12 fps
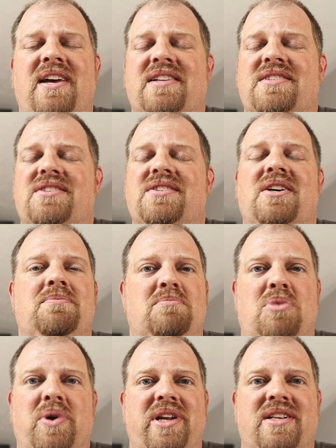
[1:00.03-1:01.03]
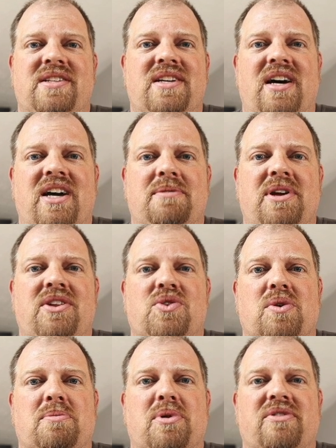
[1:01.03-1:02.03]
at some point in time in
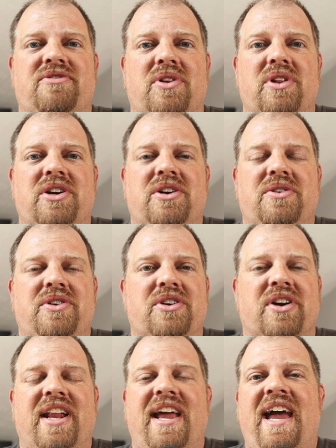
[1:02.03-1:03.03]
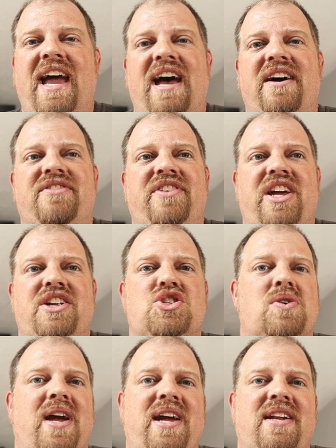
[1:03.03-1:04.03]
your portfolio. You're going to have a
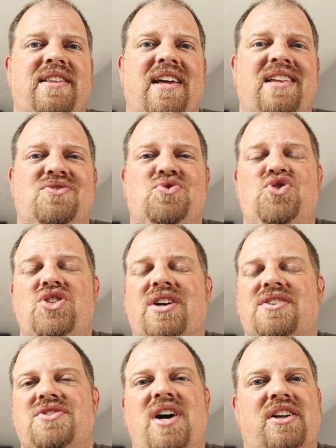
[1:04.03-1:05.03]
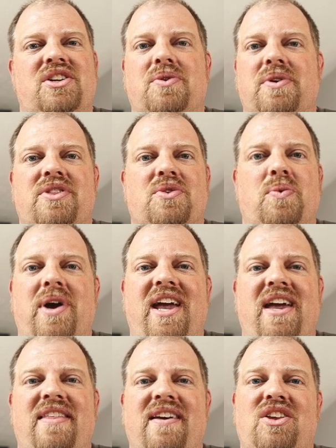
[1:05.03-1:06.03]
trade that is just not going the
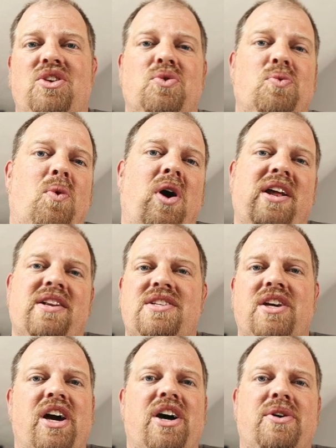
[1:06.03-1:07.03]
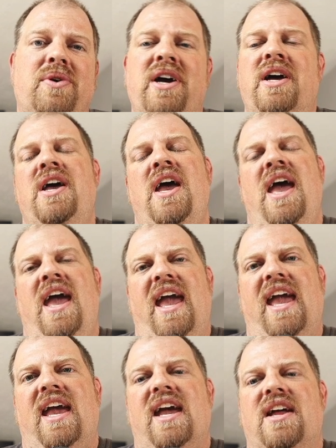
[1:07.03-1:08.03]
way that you want it to go.
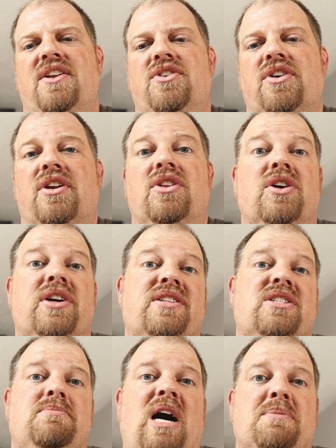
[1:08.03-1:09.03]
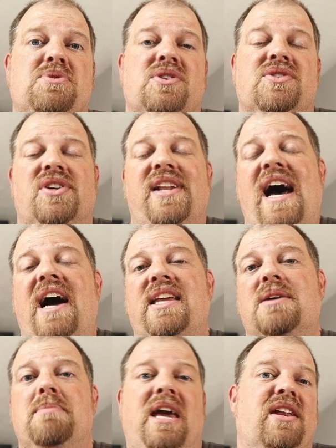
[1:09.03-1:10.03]
And you're going to look at some options on how do
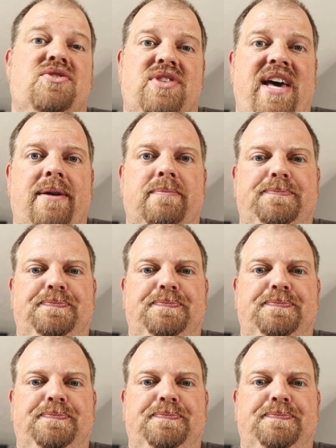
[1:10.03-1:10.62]
you manage that.